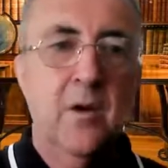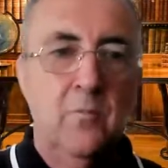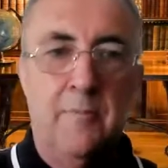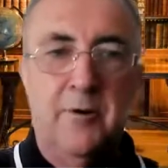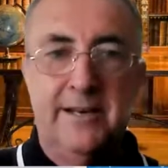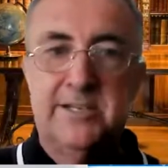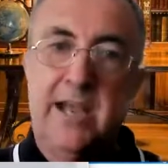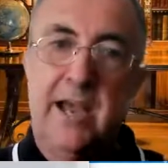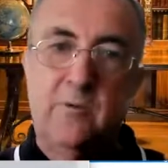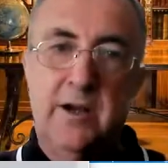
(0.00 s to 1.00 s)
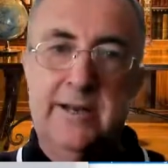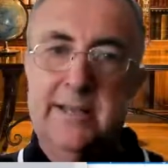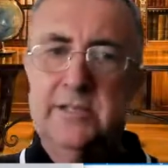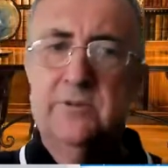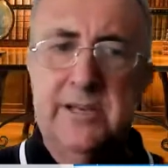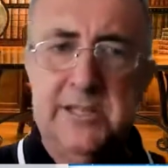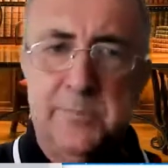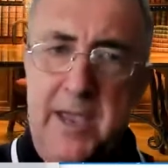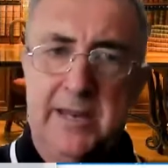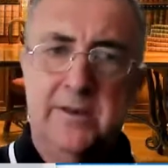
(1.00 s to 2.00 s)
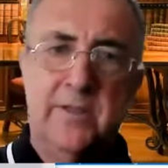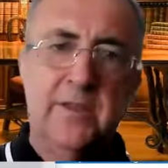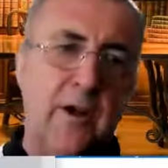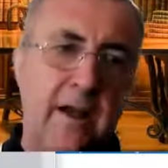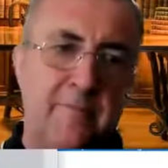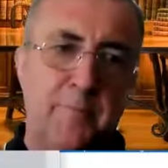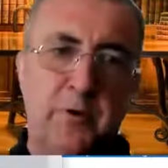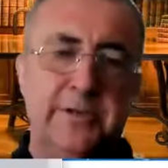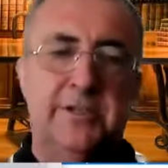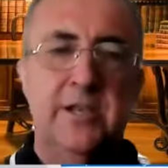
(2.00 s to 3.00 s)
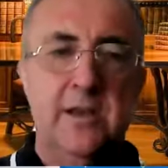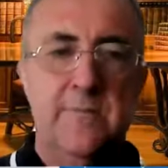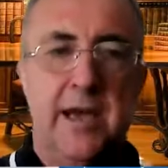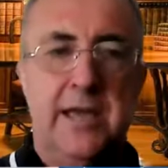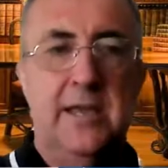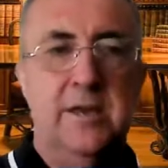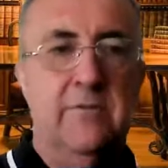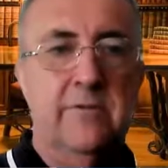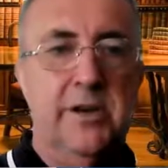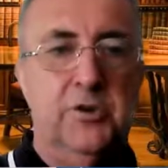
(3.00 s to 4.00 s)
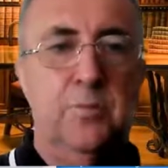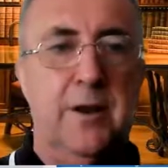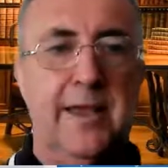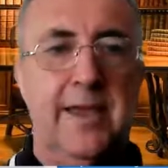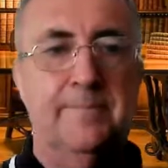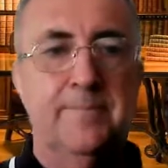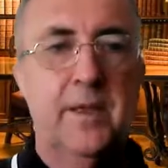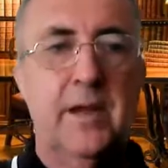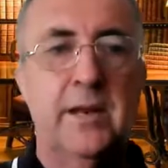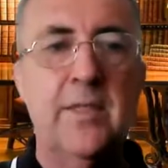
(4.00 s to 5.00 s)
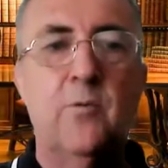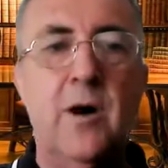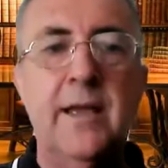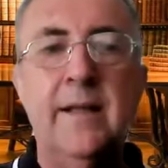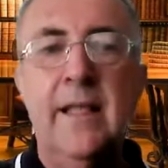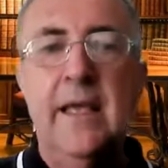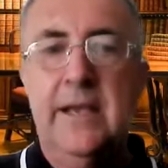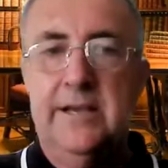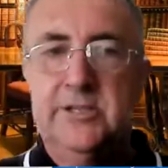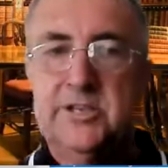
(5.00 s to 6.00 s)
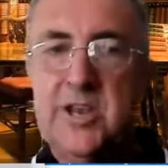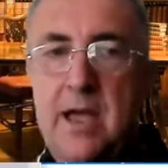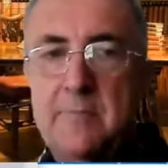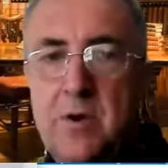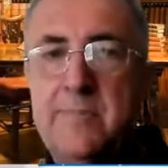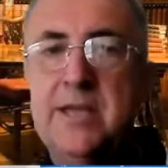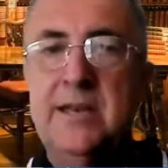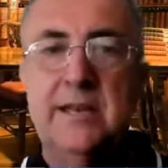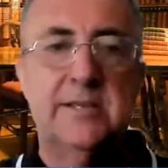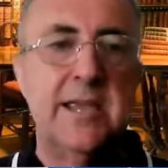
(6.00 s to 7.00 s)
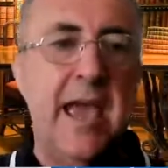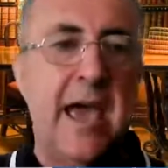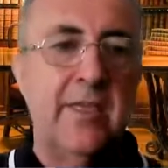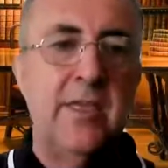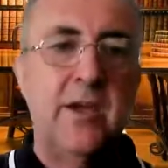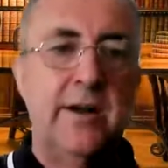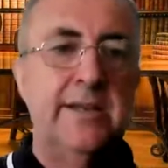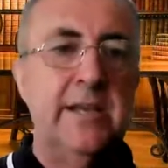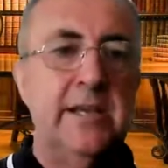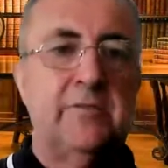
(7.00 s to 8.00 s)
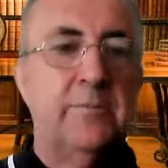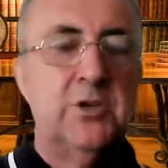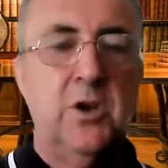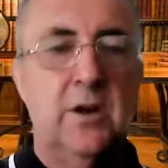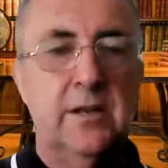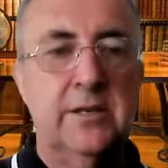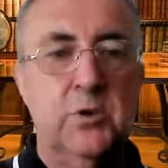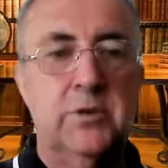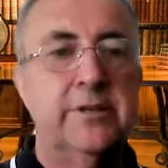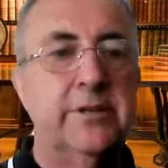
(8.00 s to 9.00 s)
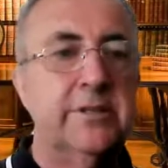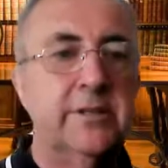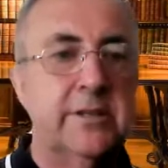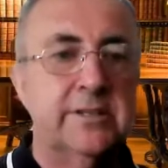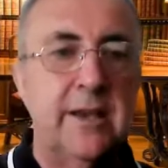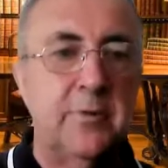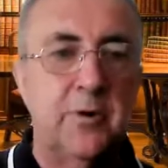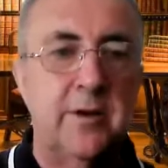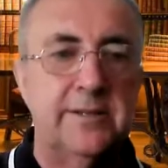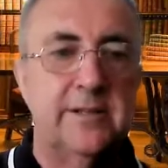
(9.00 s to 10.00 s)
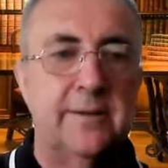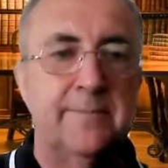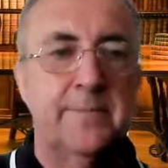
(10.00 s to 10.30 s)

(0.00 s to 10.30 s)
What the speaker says: One way to start writing is to expand on the draft points that you make in your initial plan. Another way is to start by beginning to gather the ideas from scholarly sources and to summarize them.